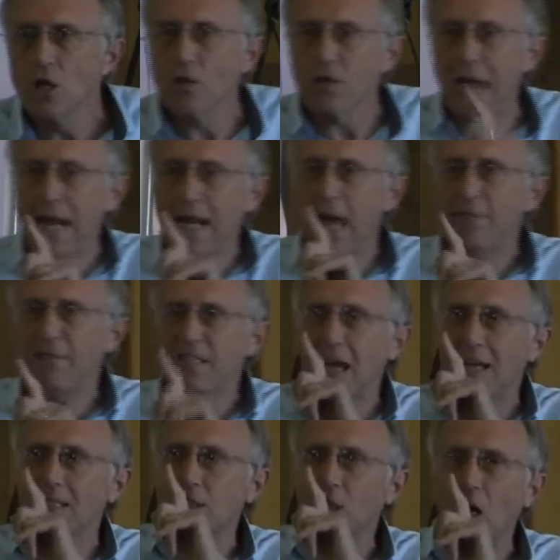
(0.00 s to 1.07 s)
So, that love is
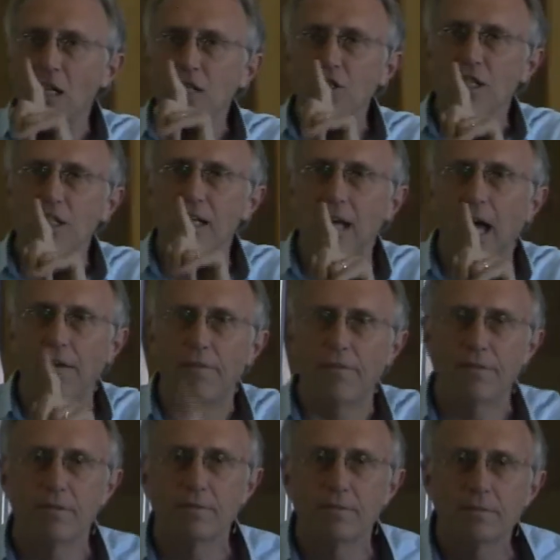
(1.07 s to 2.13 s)
idolatrous
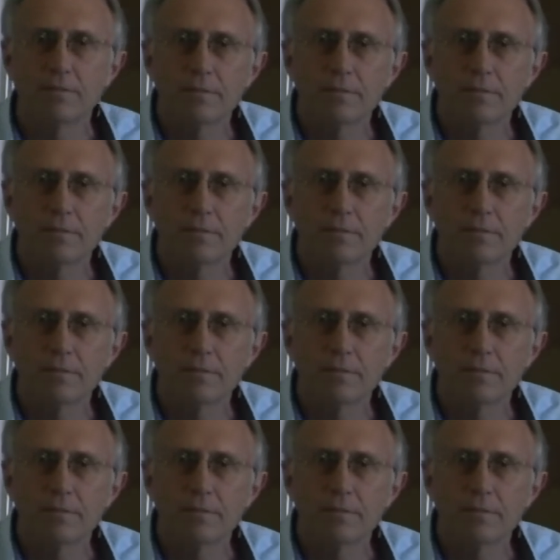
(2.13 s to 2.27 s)
love.